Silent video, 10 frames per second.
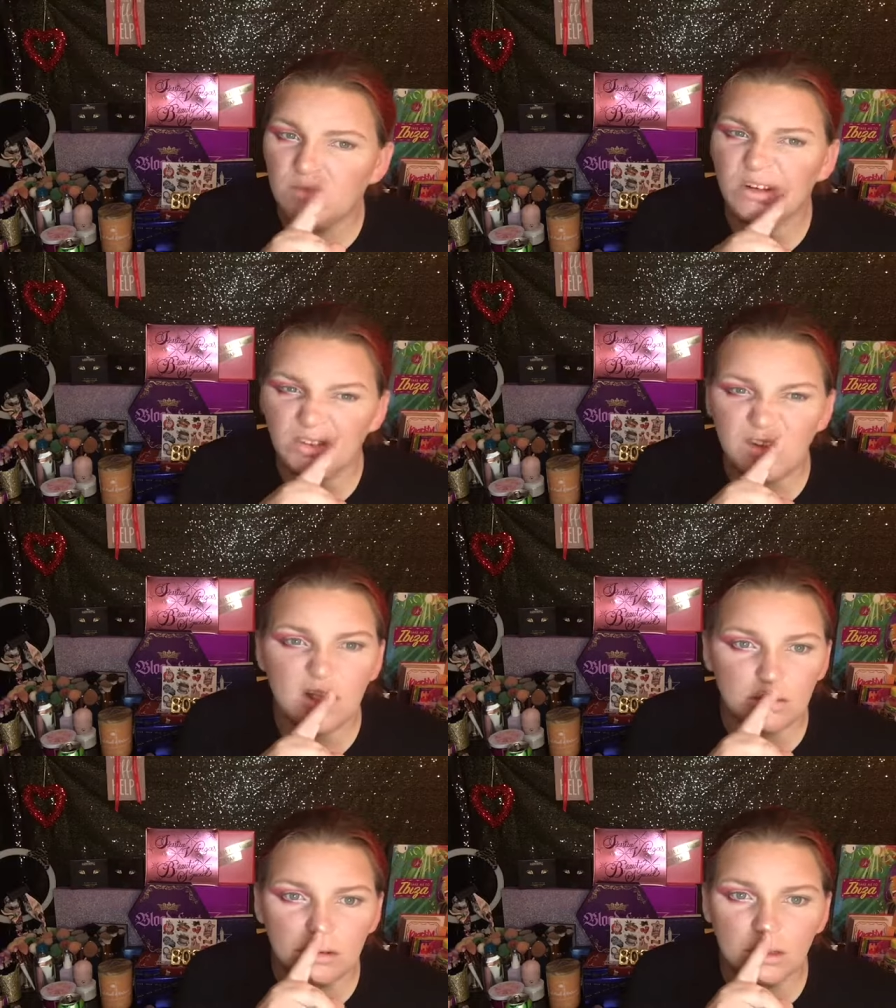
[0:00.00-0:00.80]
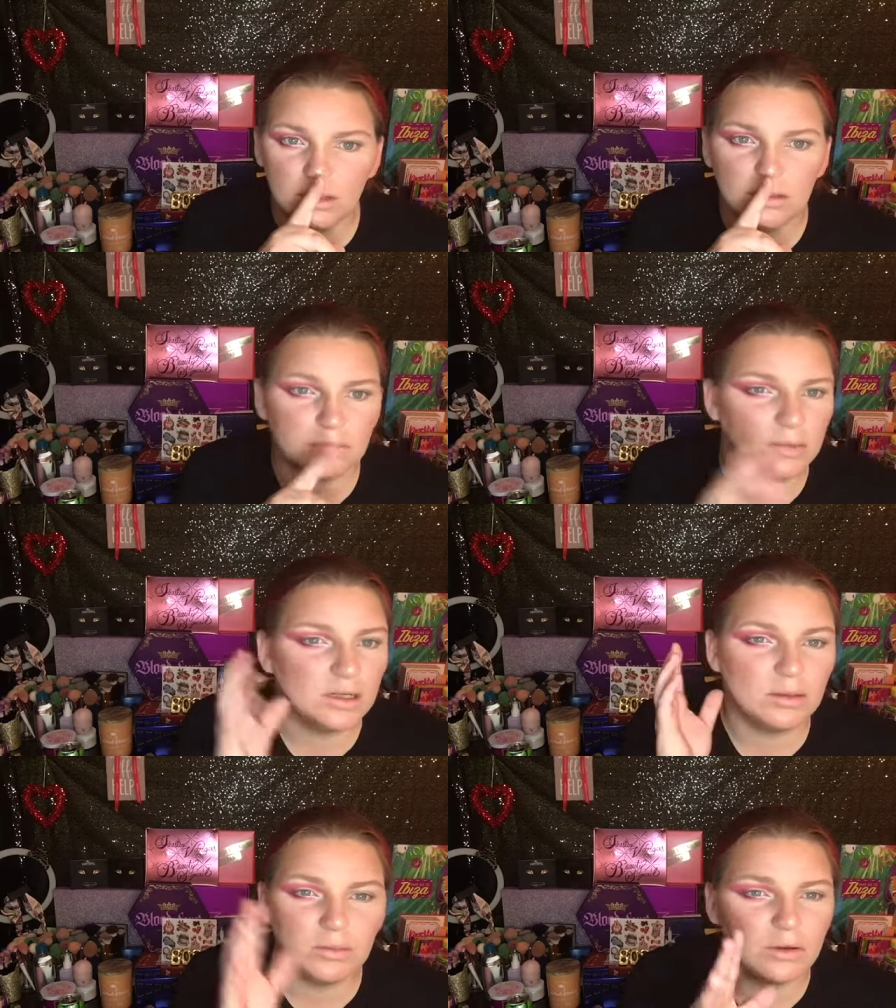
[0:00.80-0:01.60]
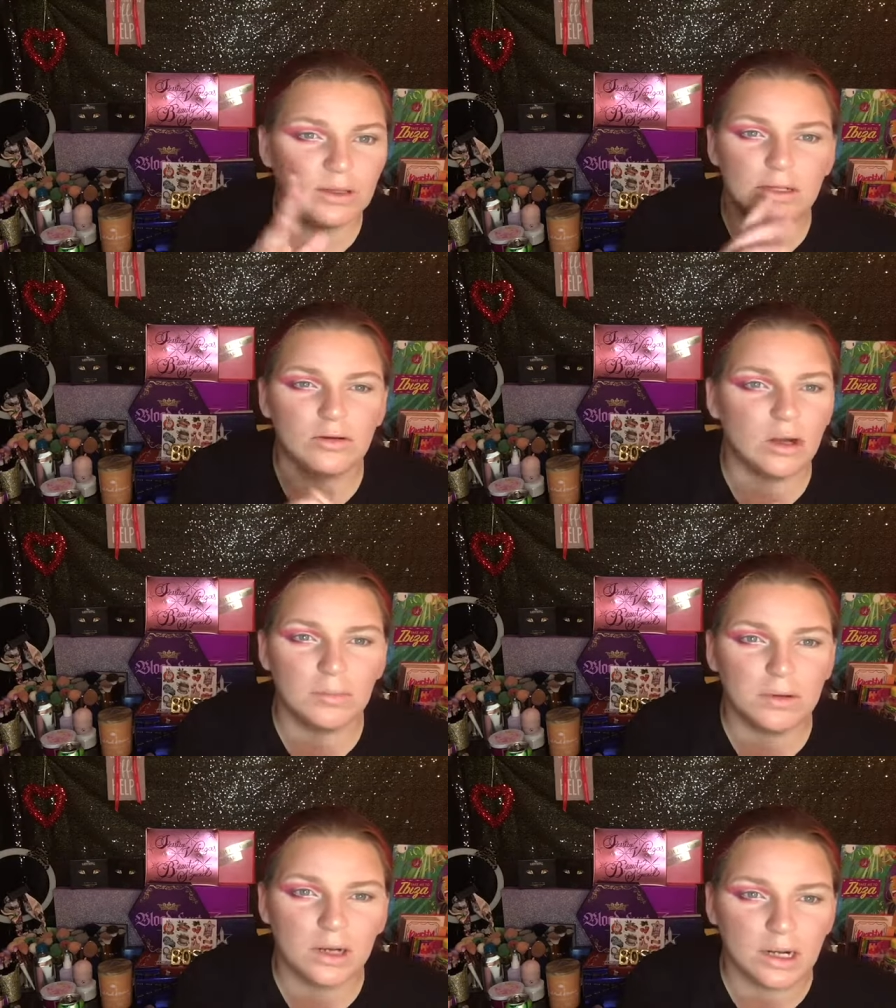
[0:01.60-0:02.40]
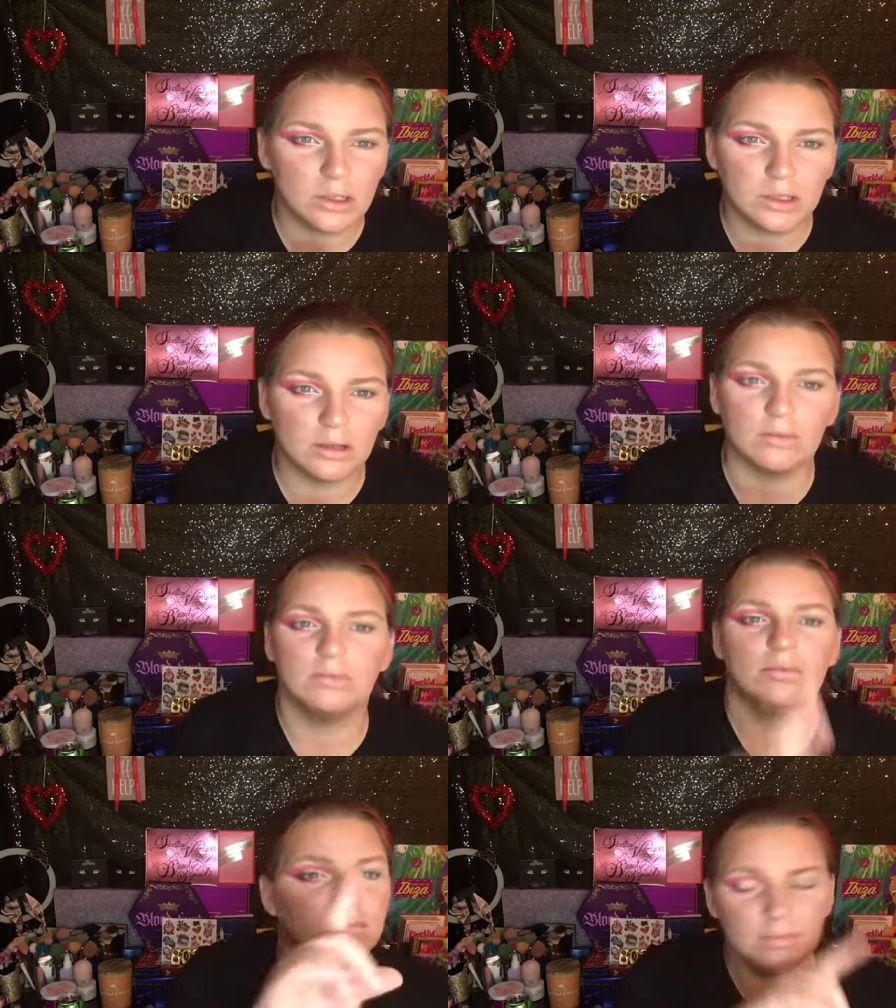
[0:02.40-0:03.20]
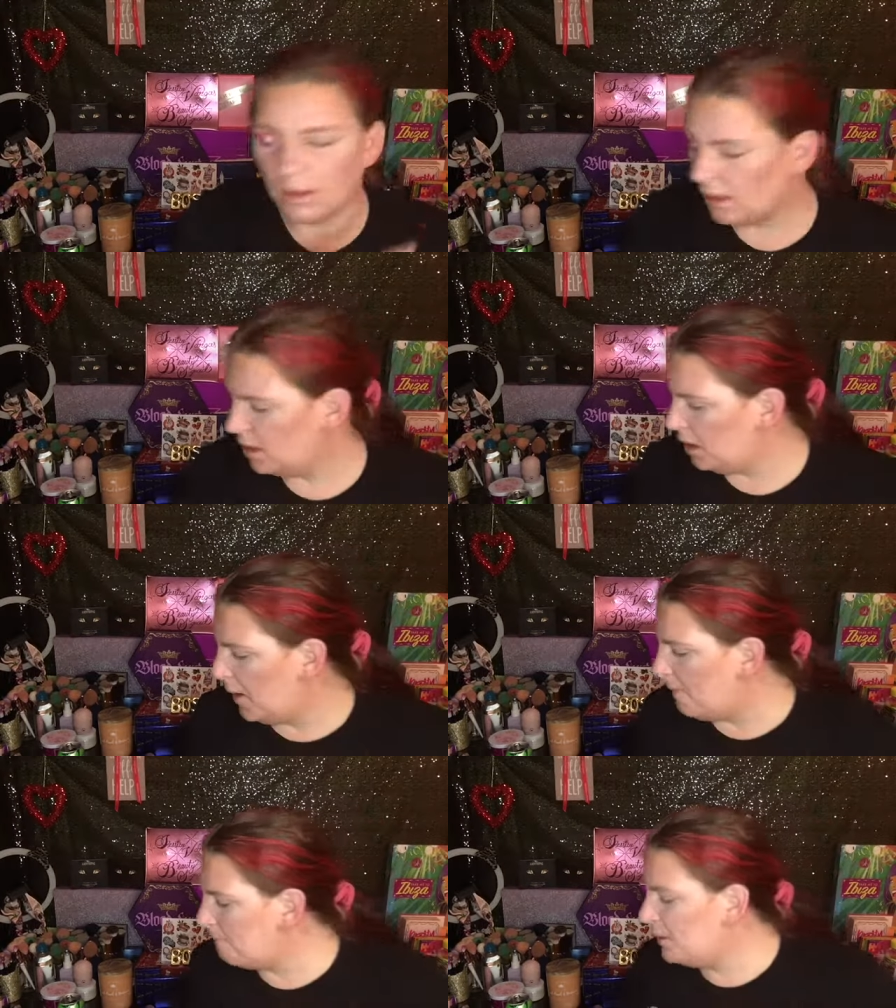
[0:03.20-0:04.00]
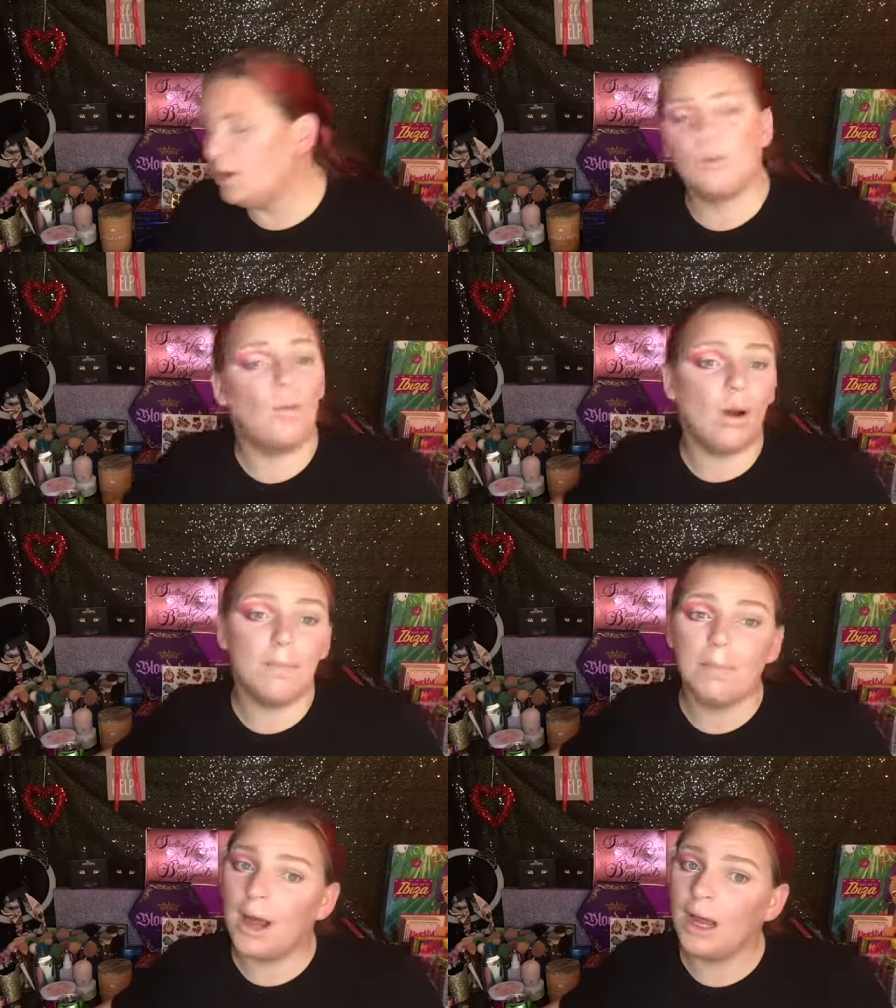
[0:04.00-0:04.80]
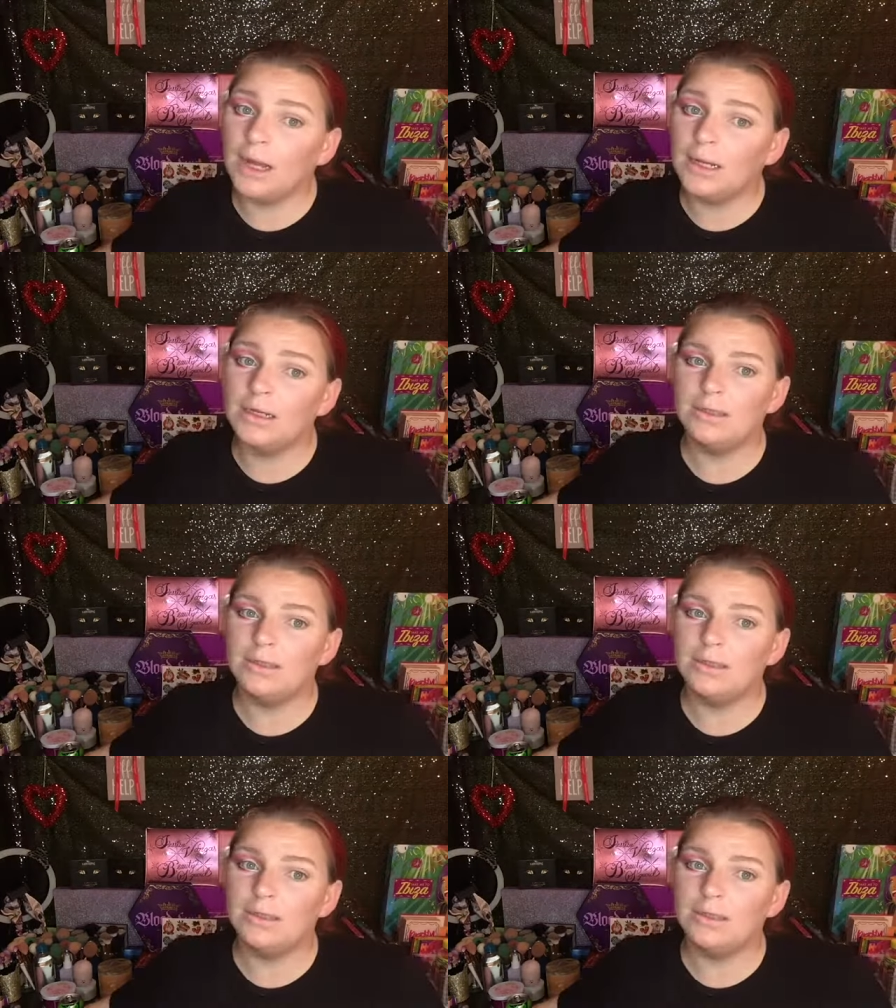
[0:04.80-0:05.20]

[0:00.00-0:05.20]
the final look because I'm going to go ahead and try to put the lashes on. Be right back.